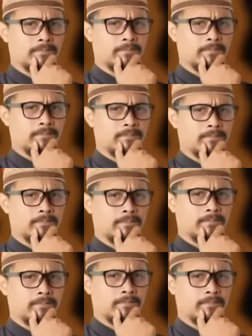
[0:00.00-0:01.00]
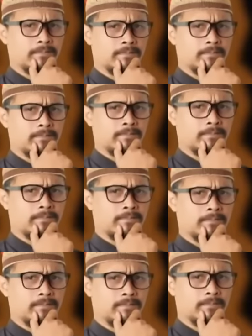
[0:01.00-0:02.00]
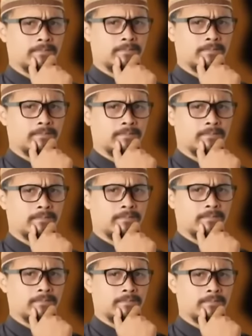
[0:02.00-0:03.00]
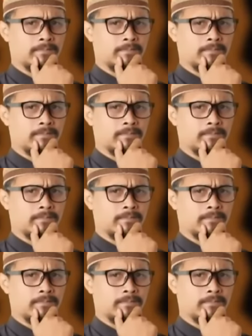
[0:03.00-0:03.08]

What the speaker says: The person shown says nothing.